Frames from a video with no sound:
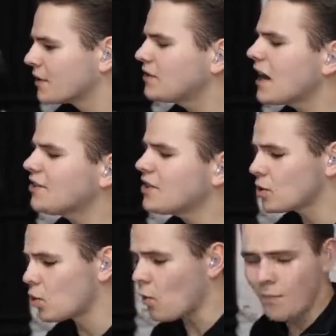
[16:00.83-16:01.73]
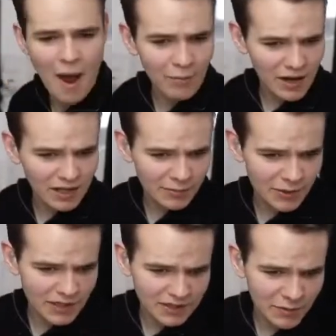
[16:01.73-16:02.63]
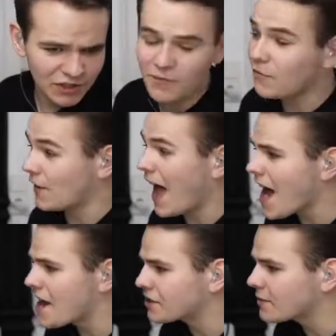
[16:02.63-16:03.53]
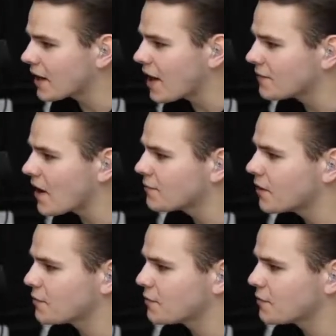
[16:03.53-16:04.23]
This is actually a cool map right here we can see. What's up, Flash? Oh my god, five...